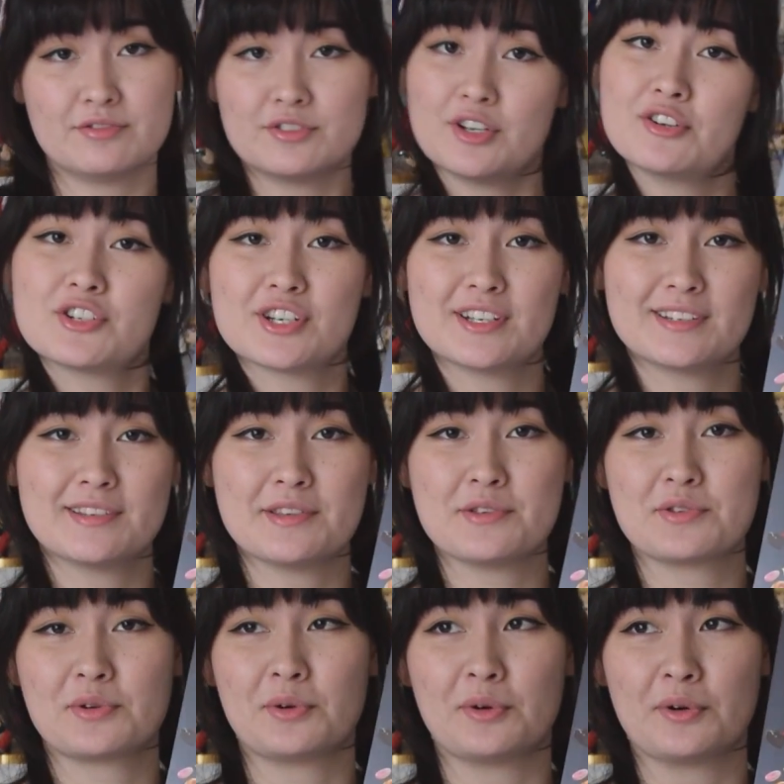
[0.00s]

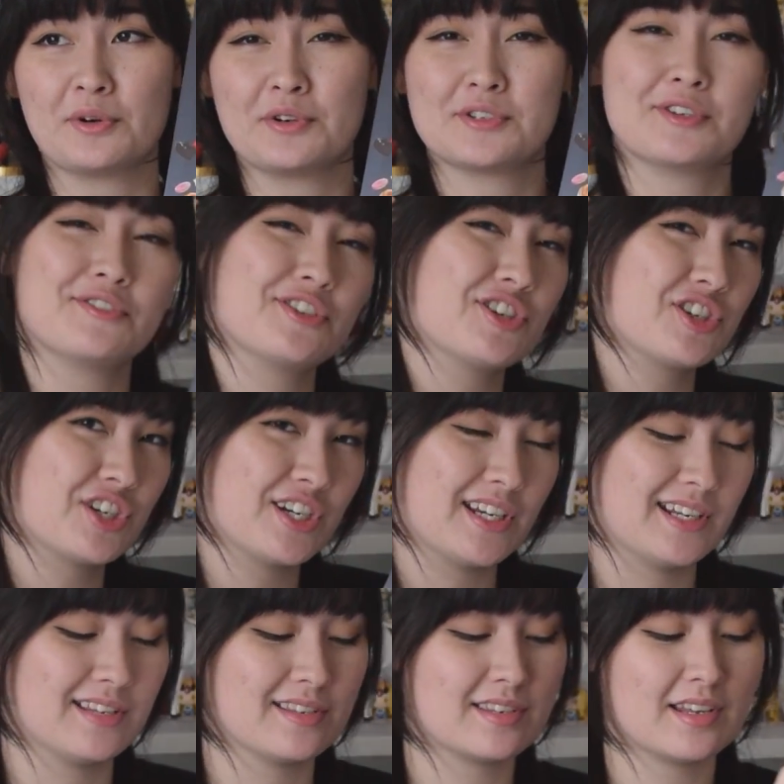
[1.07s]
Doujins or
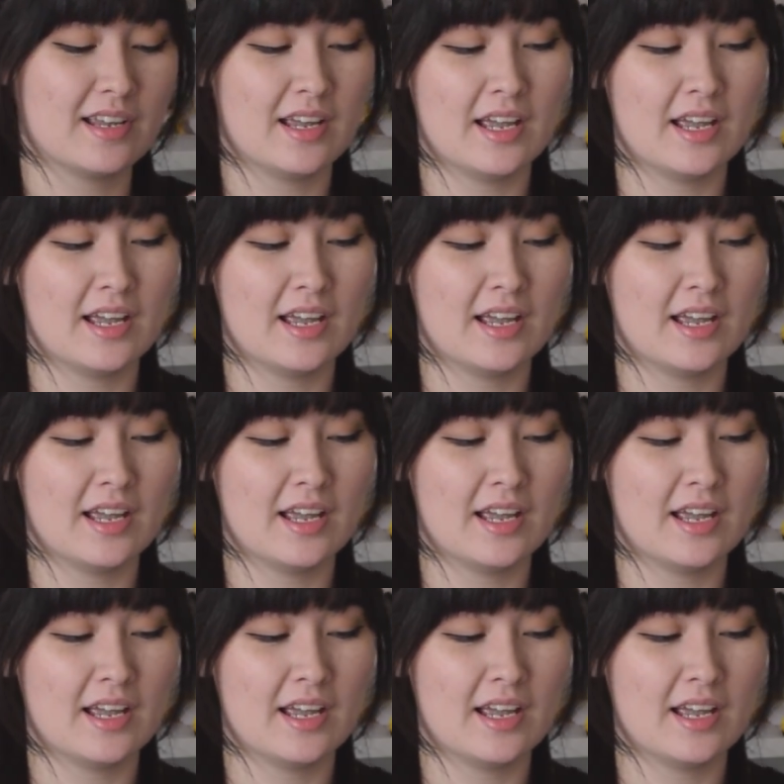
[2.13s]
Doujinshis.